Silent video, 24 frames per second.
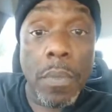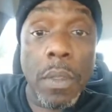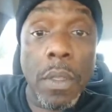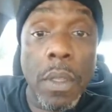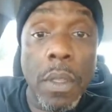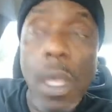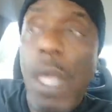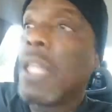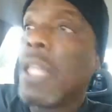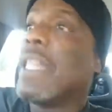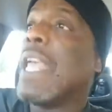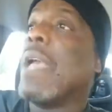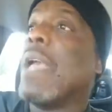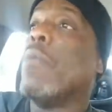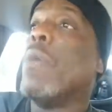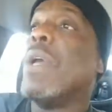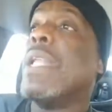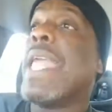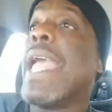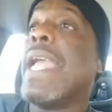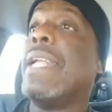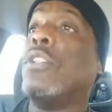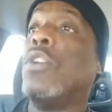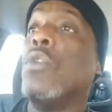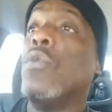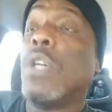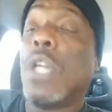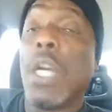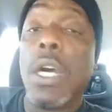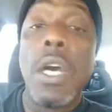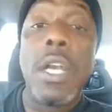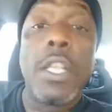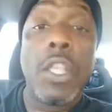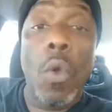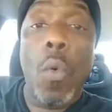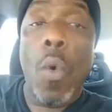Then when they do
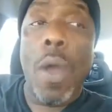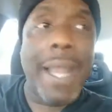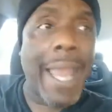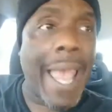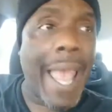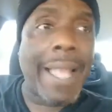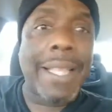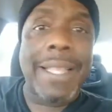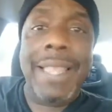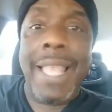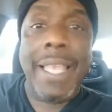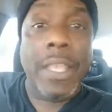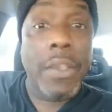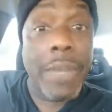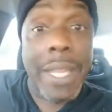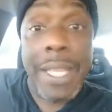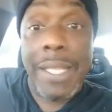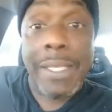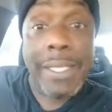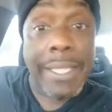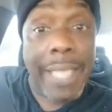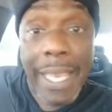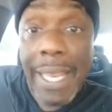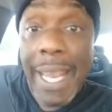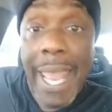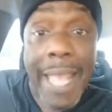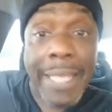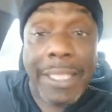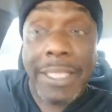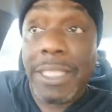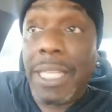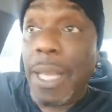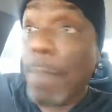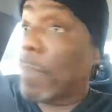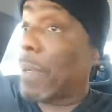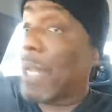good, you want to act like you didn't see that
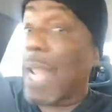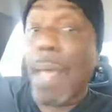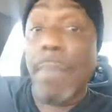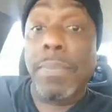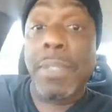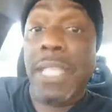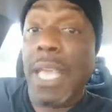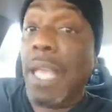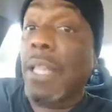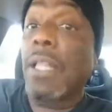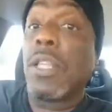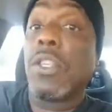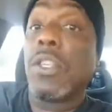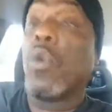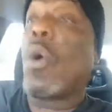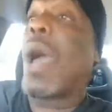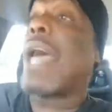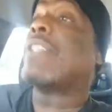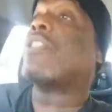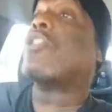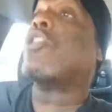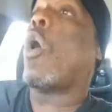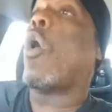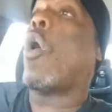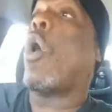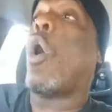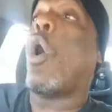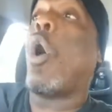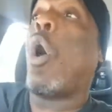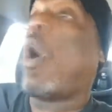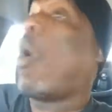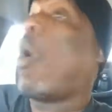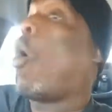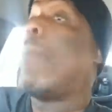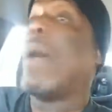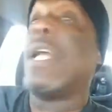shit. But I'm telling you, I saw a
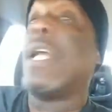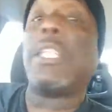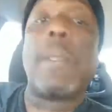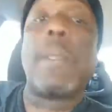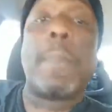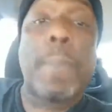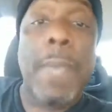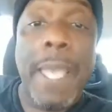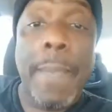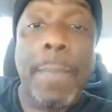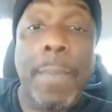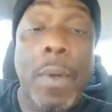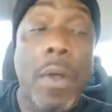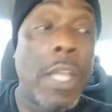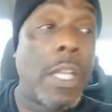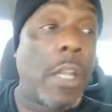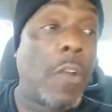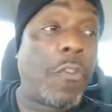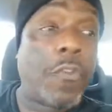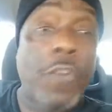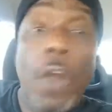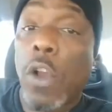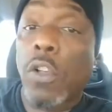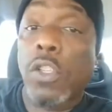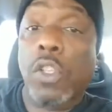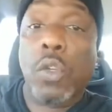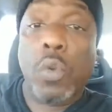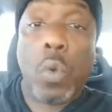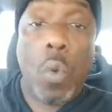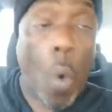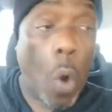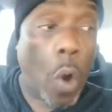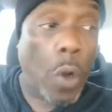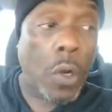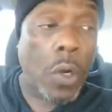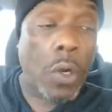whole bunch of people in the first
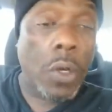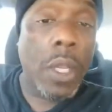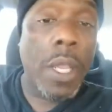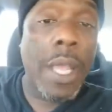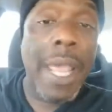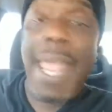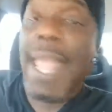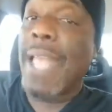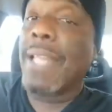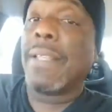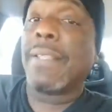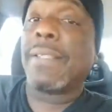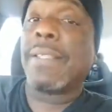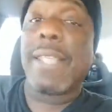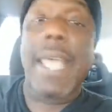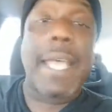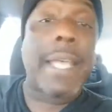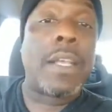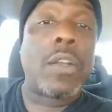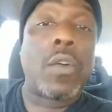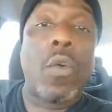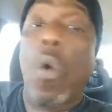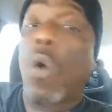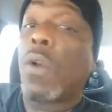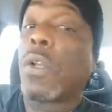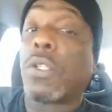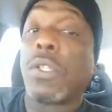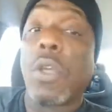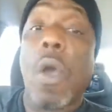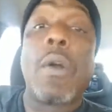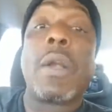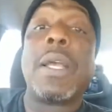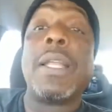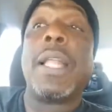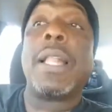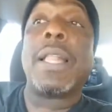quarter and the second quarter
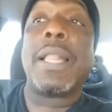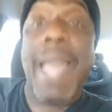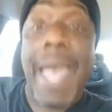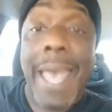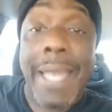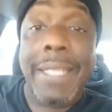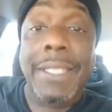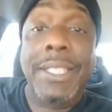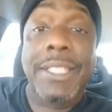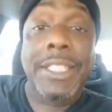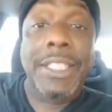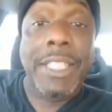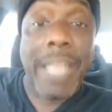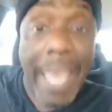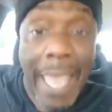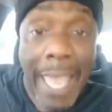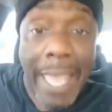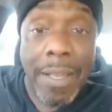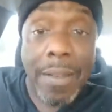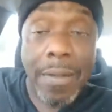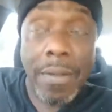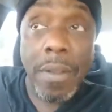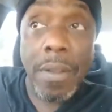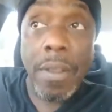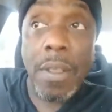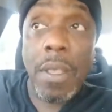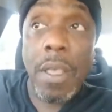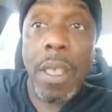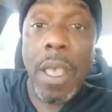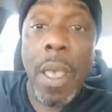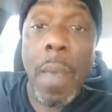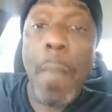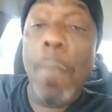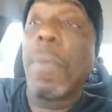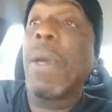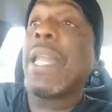talking a lot of shit.
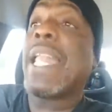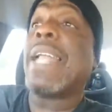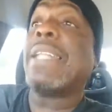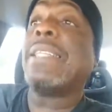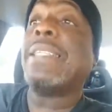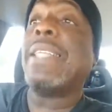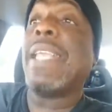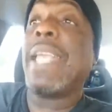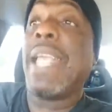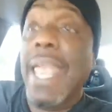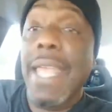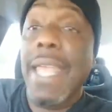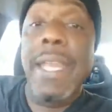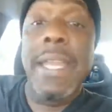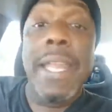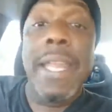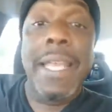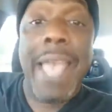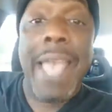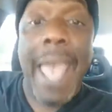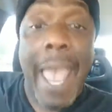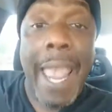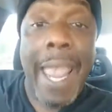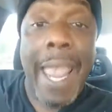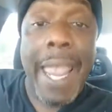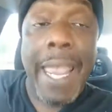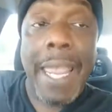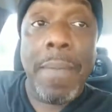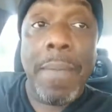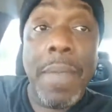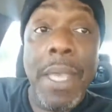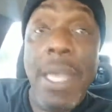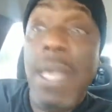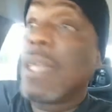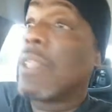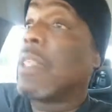But at the end of the game,
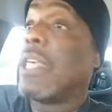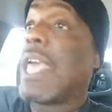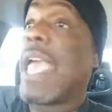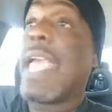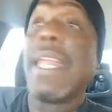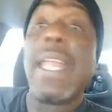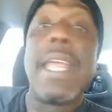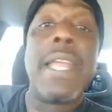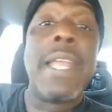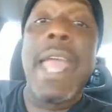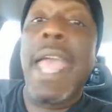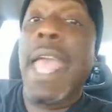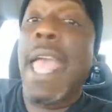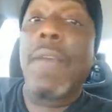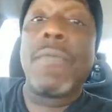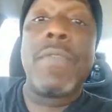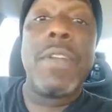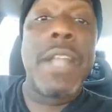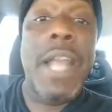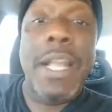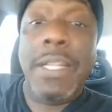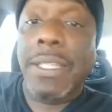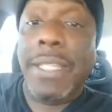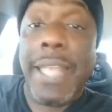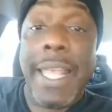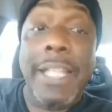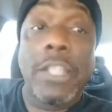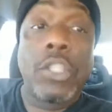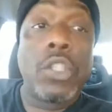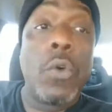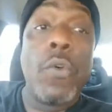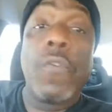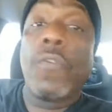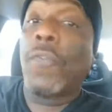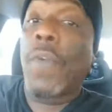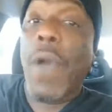they didn't have nothing
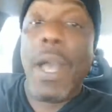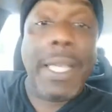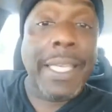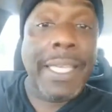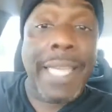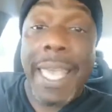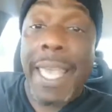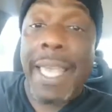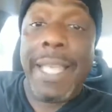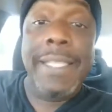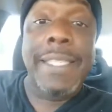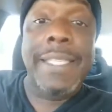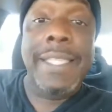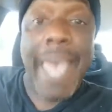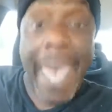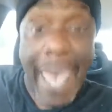to fucking say.